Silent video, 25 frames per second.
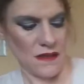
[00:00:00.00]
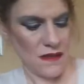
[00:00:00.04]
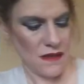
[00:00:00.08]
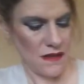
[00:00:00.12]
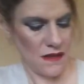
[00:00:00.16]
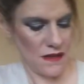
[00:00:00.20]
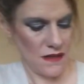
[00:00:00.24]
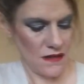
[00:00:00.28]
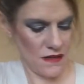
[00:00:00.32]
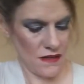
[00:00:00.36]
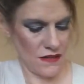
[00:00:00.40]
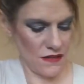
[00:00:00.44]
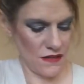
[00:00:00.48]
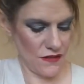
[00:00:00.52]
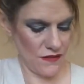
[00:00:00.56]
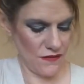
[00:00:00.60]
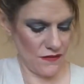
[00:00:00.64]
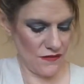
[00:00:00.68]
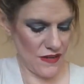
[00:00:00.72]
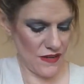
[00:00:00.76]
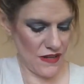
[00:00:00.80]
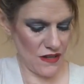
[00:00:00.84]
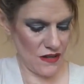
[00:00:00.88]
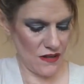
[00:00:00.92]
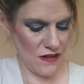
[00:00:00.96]
Just your
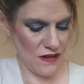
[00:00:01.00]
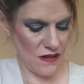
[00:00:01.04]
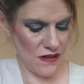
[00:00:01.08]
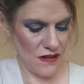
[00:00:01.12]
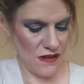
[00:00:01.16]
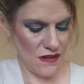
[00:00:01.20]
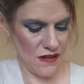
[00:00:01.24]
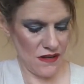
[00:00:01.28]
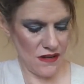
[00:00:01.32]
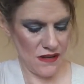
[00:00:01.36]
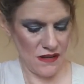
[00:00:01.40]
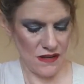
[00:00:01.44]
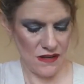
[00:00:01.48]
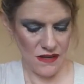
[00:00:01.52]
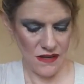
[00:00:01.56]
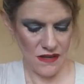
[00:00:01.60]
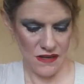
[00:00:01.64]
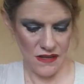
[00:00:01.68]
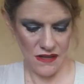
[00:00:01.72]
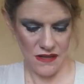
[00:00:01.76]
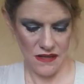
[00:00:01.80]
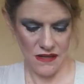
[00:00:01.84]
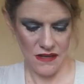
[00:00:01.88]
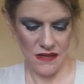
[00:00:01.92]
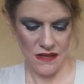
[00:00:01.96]
finger.
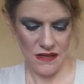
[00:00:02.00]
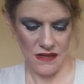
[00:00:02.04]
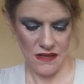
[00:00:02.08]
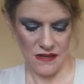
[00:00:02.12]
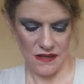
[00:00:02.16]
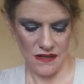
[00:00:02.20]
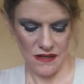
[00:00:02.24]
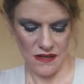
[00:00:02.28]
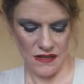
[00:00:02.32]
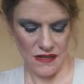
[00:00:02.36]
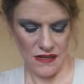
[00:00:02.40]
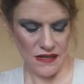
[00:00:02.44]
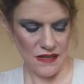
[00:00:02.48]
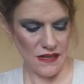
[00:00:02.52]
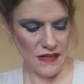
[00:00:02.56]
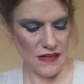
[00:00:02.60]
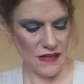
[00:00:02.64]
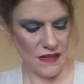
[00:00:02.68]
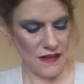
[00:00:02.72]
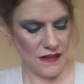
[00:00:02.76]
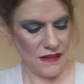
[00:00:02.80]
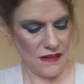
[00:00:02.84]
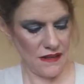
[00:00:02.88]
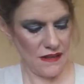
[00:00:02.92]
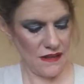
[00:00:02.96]

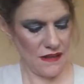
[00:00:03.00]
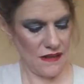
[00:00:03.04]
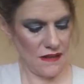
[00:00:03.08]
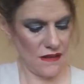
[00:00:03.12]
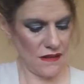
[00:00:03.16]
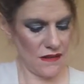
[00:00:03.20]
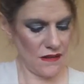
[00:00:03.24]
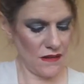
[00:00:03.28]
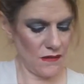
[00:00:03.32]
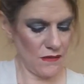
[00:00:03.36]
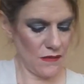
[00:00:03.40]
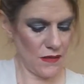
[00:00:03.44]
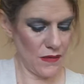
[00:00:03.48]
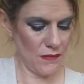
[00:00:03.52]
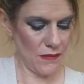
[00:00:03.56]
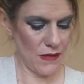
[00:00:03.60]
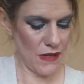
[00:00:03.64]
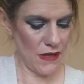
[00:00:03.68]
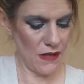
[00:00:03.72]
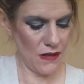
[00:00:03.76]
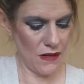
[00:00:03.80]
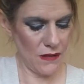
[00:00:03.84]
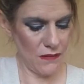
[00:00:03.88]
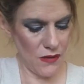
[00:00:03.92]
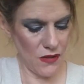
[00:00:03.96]
Okay, I'm gonna put
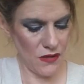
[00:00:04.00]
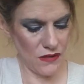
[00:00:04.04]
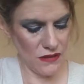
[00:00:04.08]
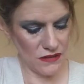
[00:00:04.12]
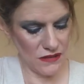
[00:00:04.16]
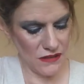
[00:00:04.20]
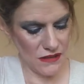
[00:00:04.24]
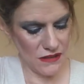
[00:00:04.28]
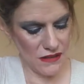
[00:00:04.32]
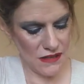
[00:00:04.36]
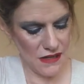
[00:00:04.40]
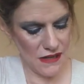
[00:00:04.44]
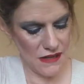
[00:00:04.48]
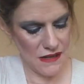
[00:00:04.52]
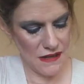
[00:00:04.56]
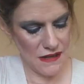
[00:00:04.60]
my eyeballs on.